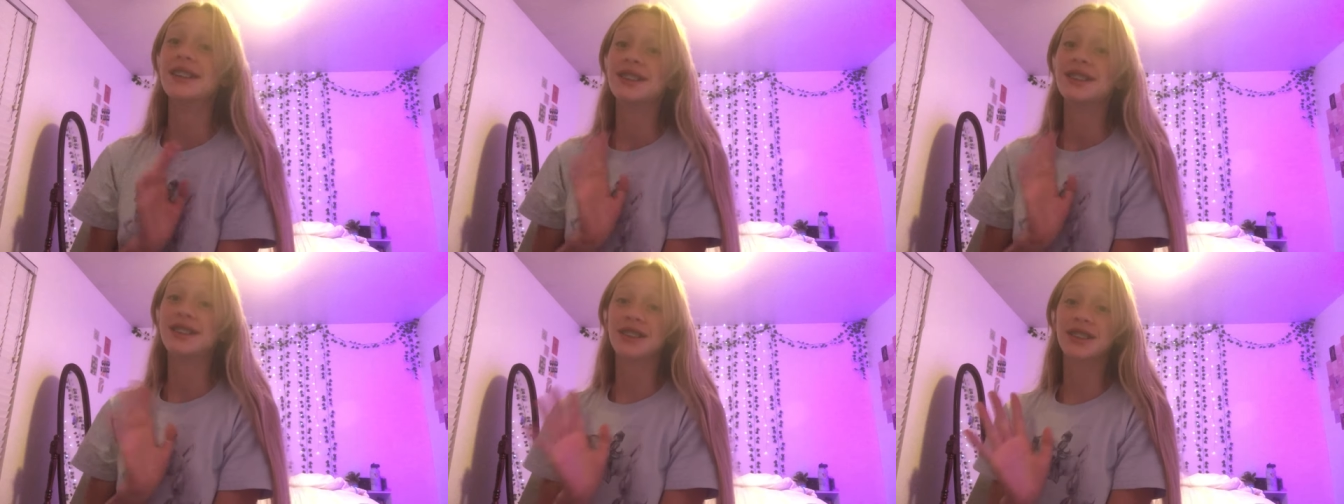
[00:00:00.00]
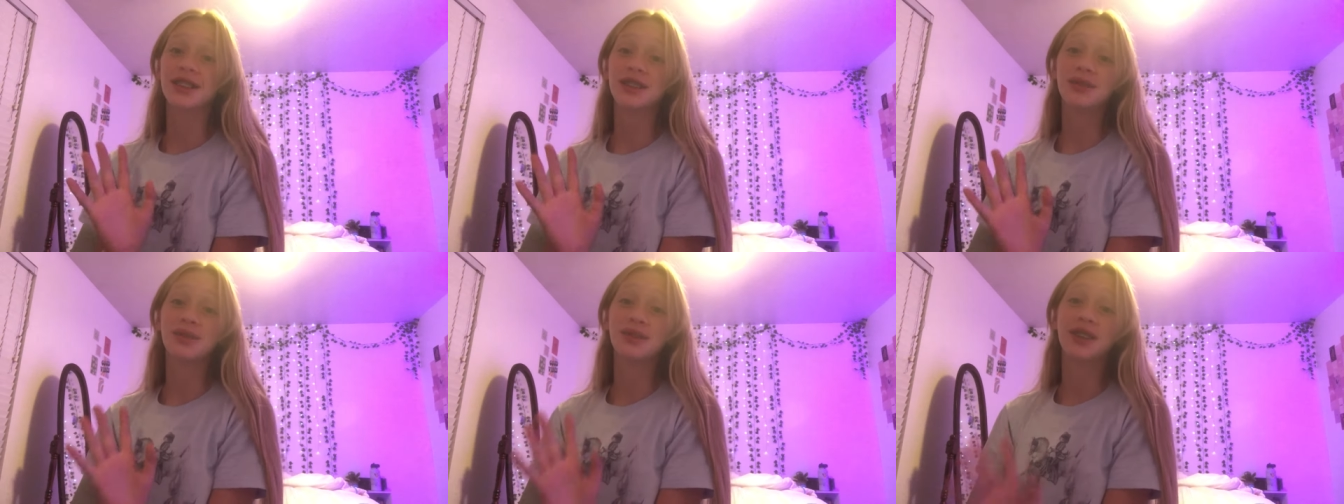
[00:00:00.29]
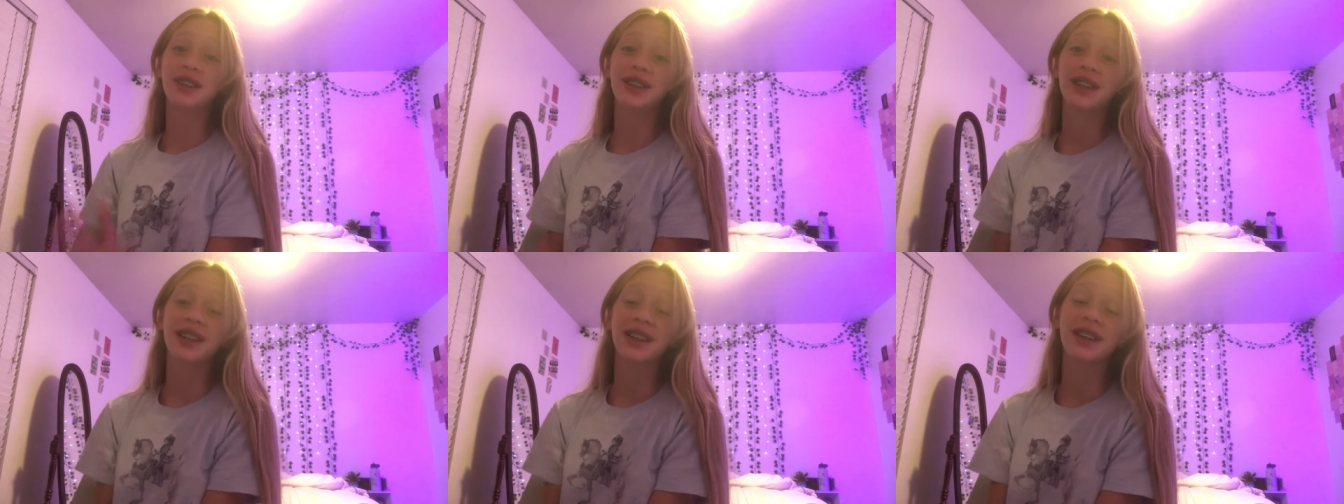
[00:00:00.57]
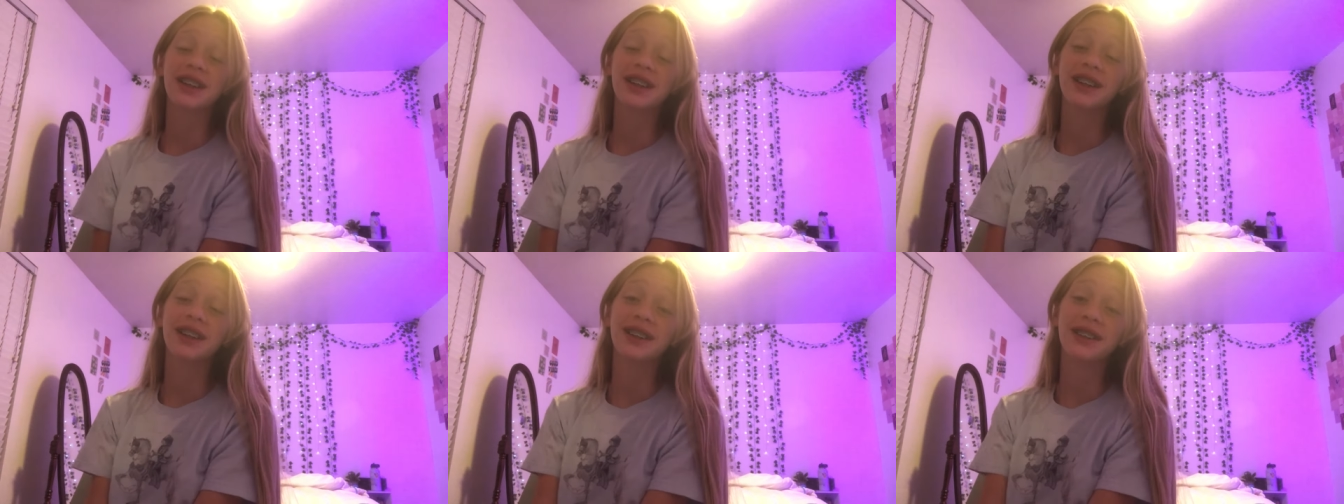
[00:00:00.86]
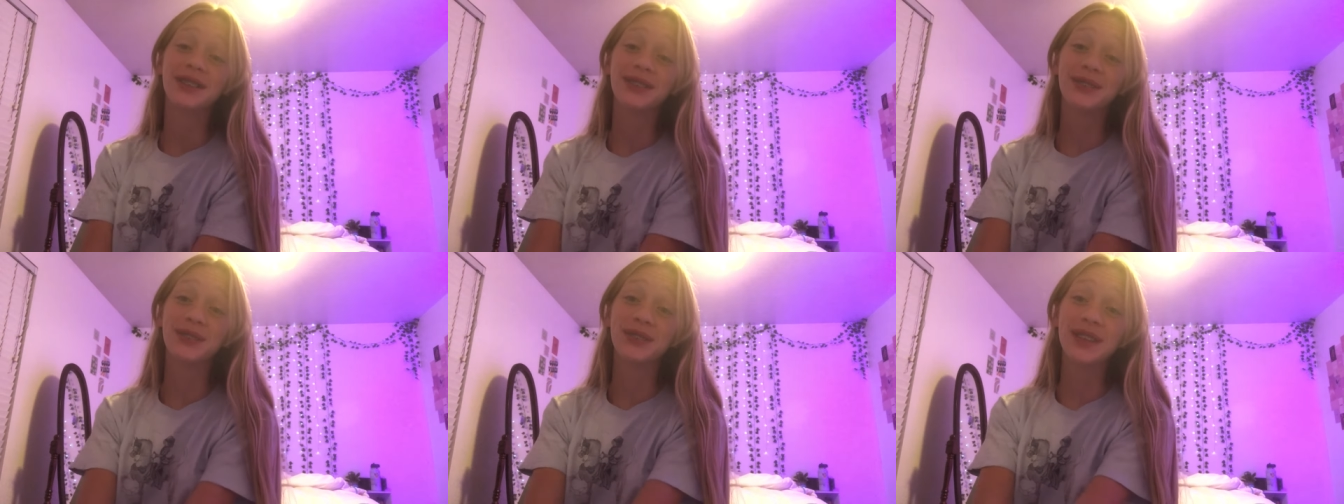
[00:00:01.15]
So good morning.
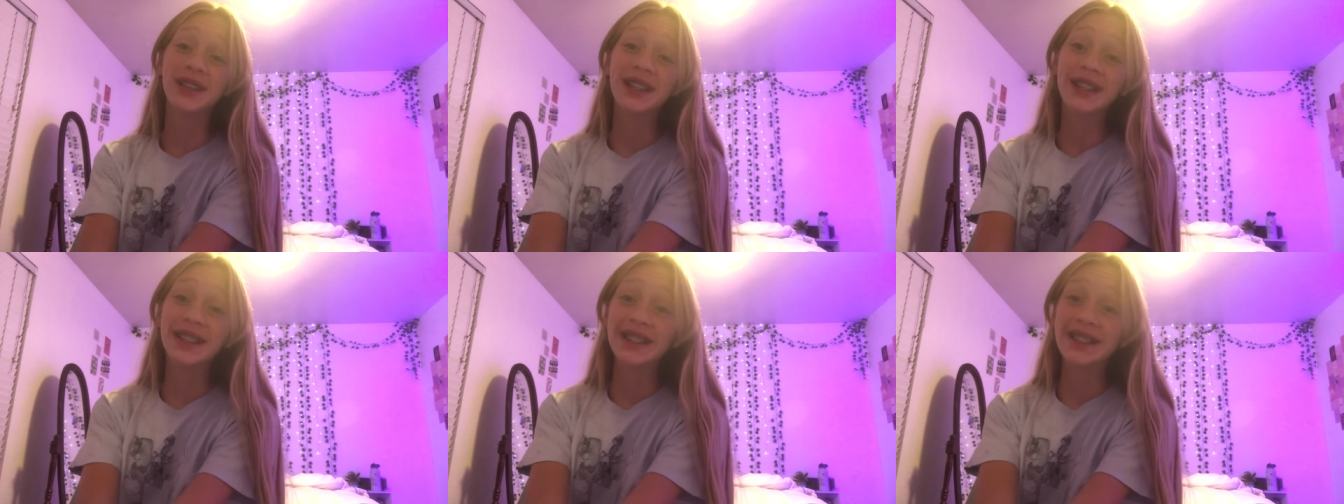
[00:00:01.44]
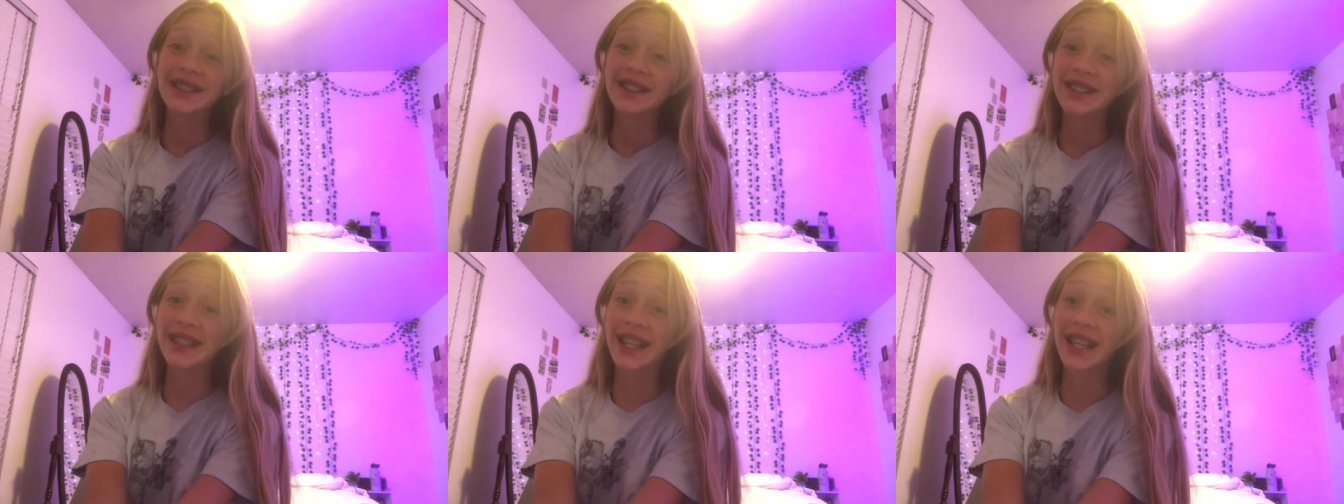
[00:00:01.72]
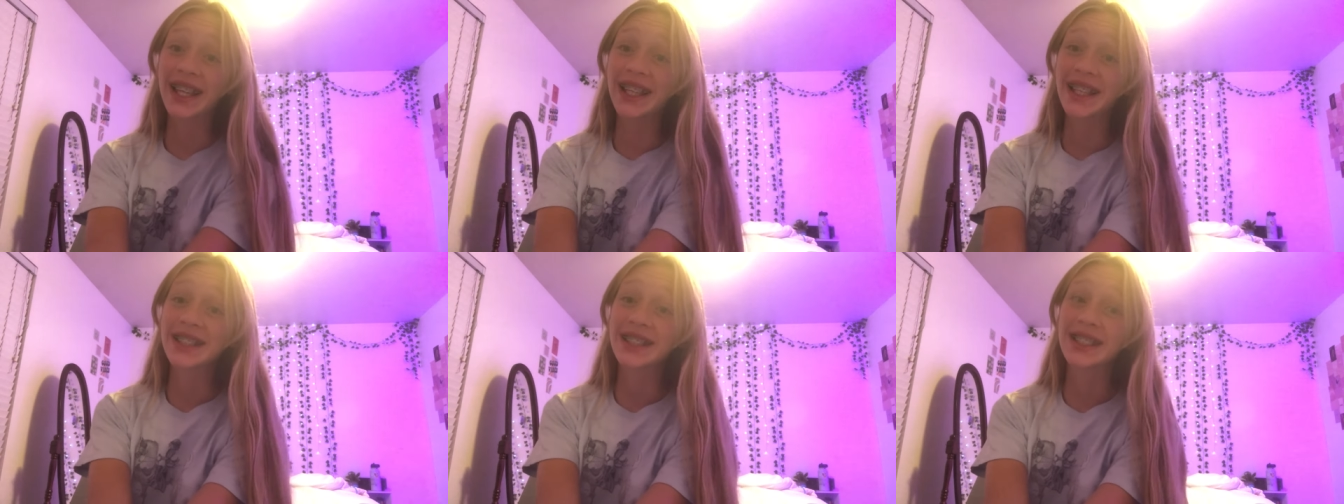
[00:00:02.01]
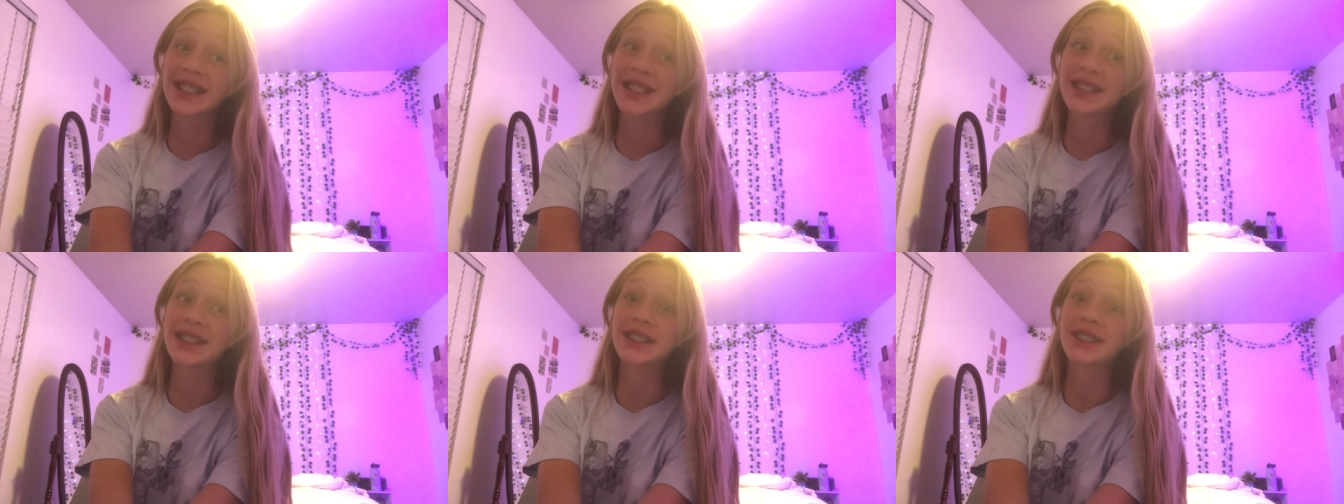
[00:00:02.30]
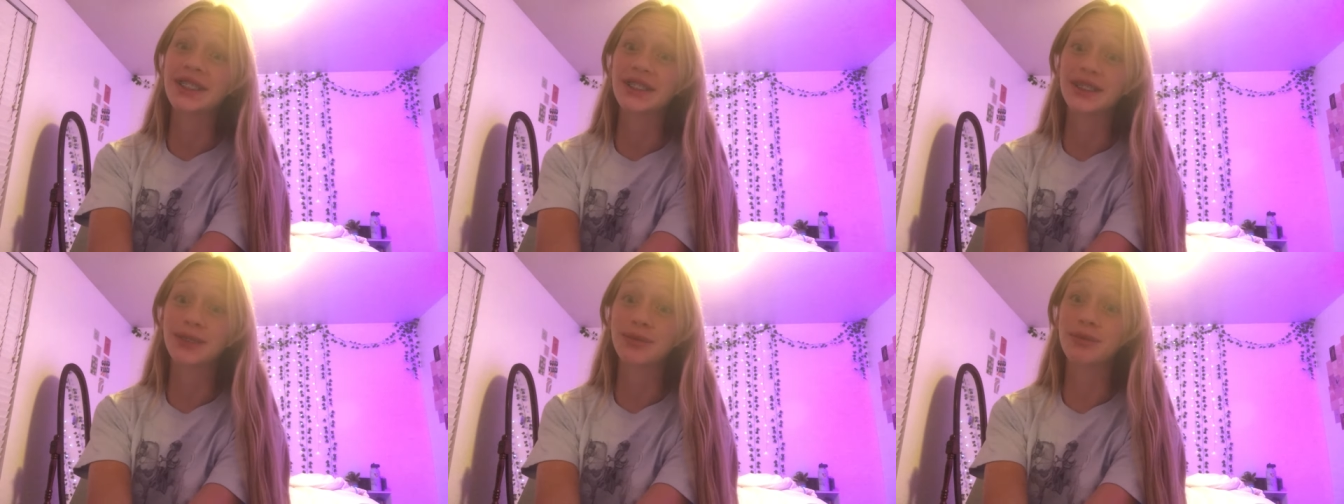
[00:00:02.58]
Um, today is a
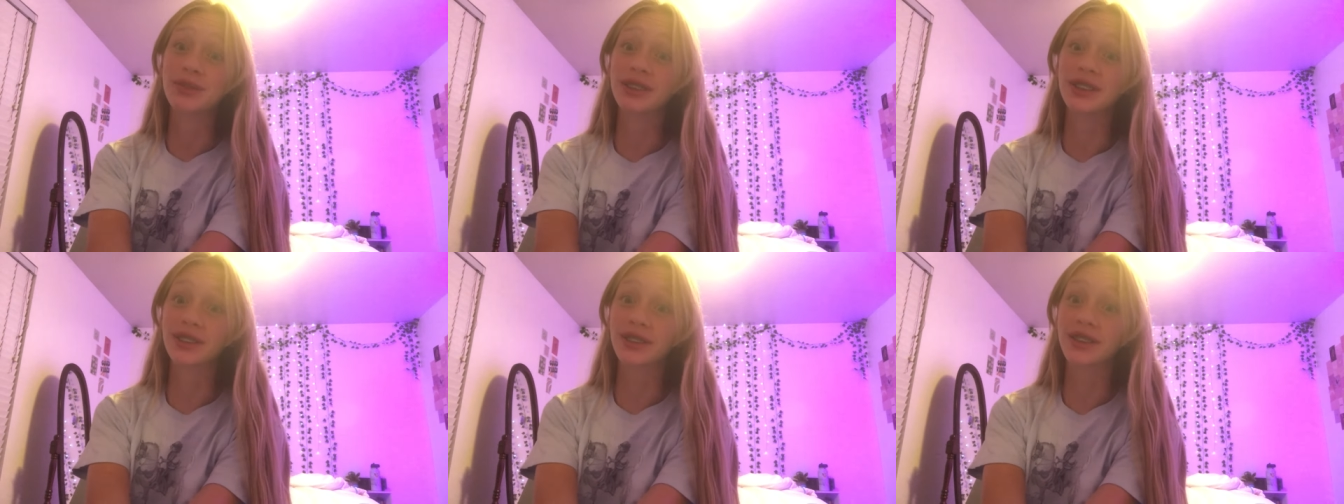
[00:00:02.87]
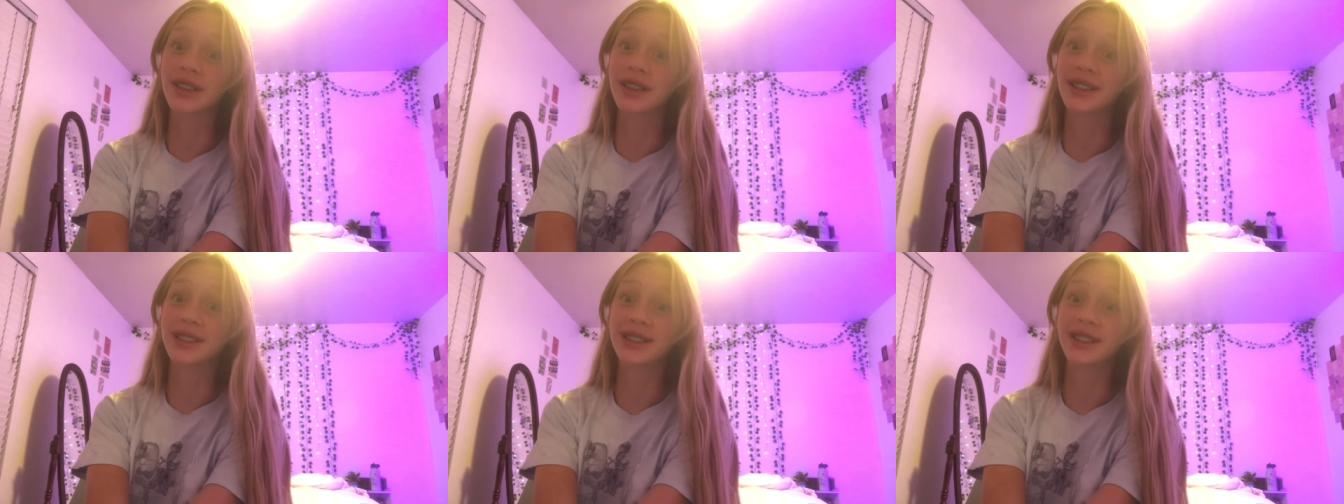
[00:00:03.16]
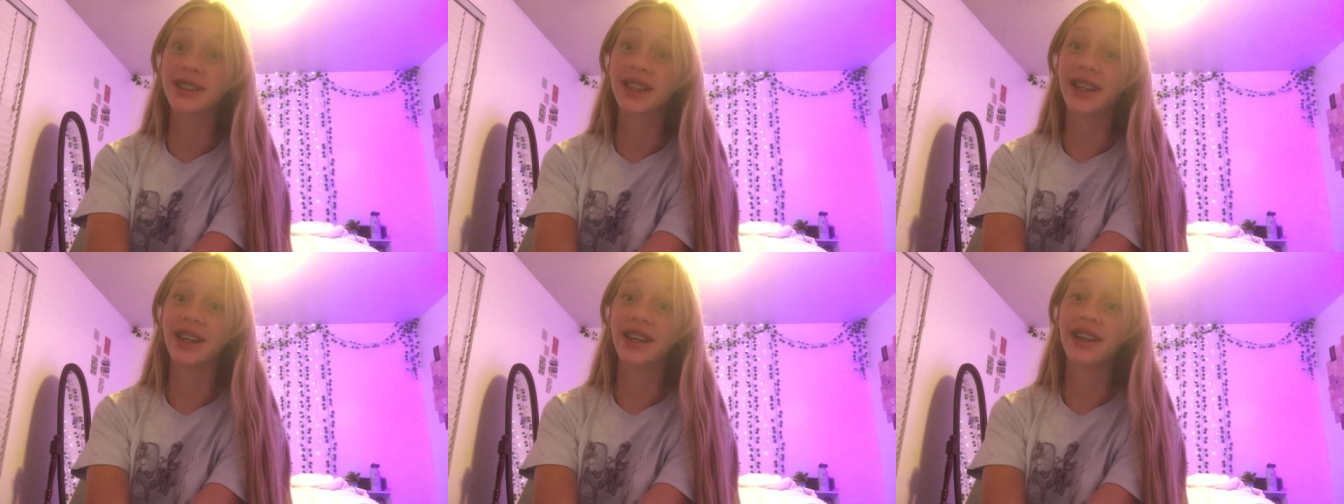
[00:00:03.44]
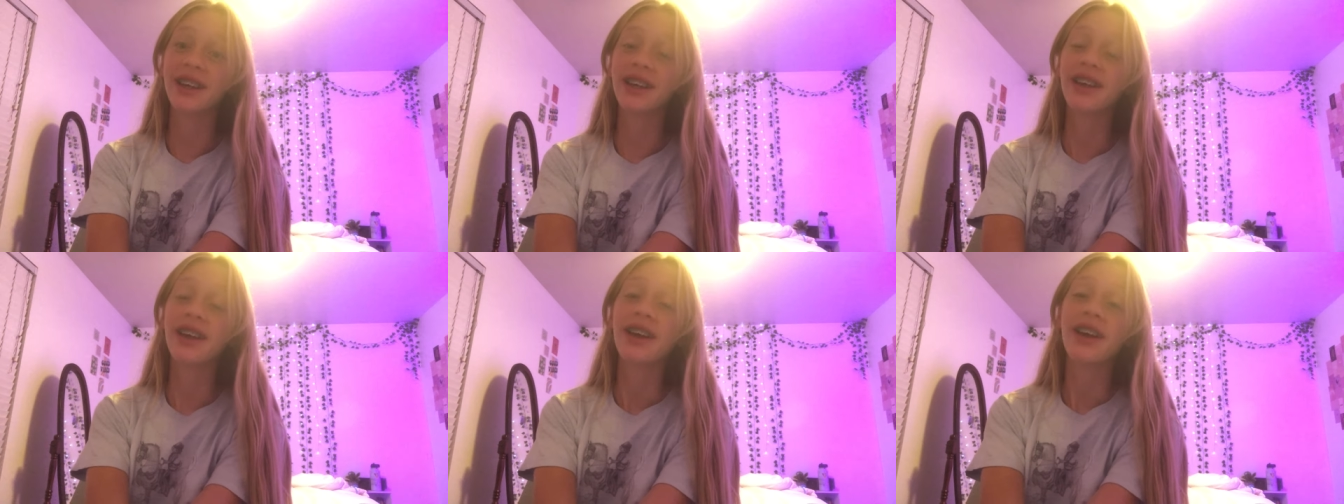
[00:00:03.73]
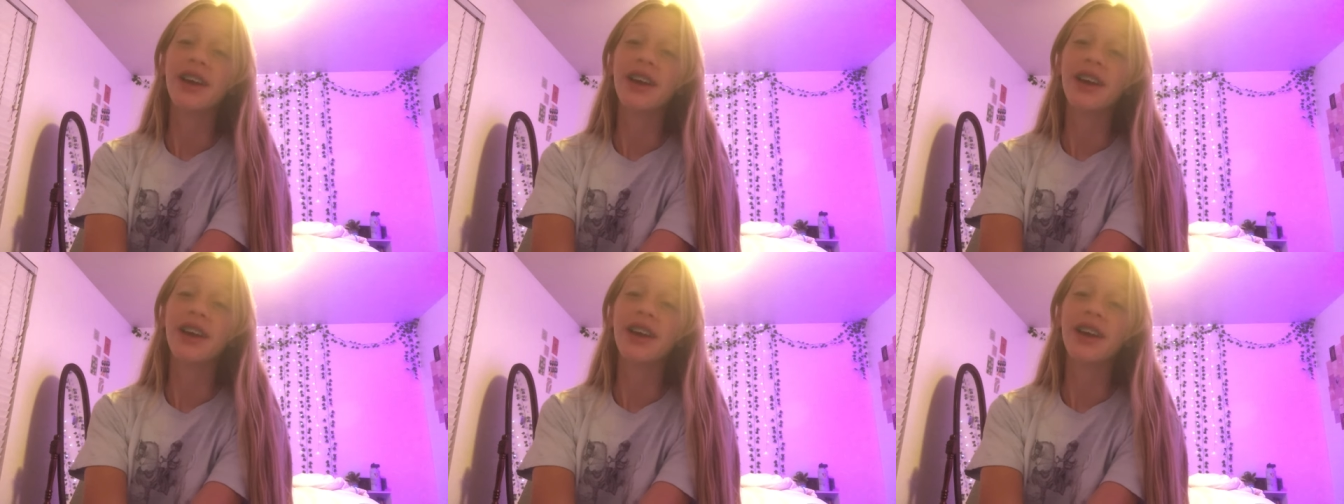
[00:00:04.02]
super crazy day.